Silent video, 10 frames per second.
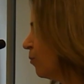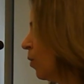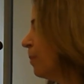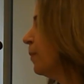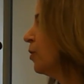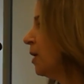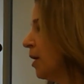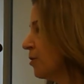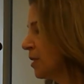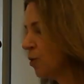and 1 million
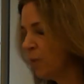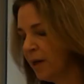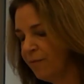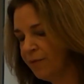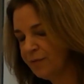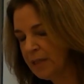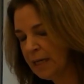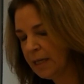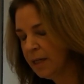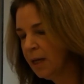acres in
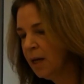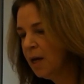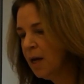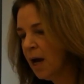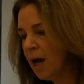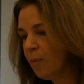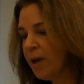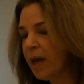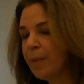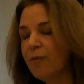2015.
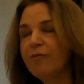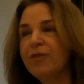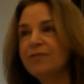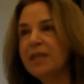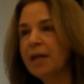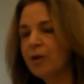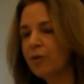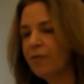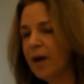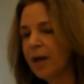We had about
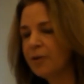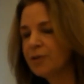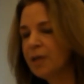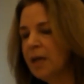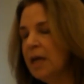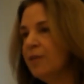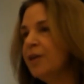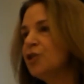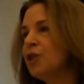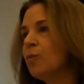1,500 fires.
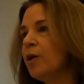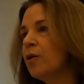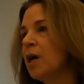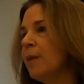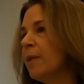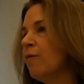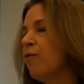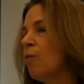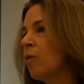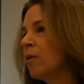This year we are coming
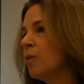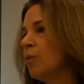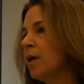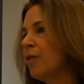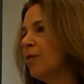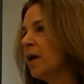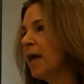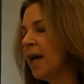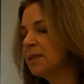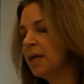forward with the
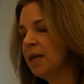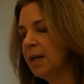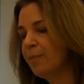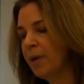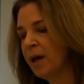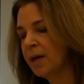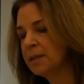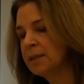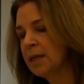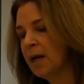cascading
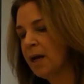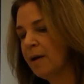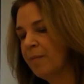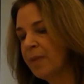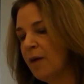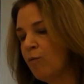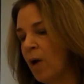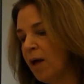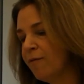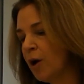impacts of
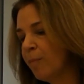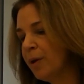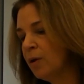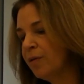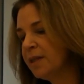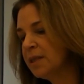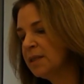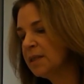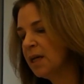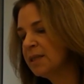wildfire bill that
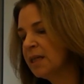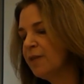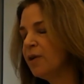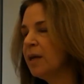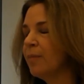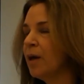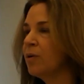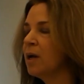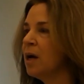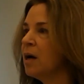does a significant
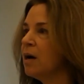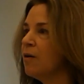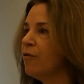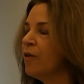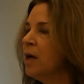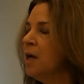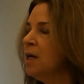amount of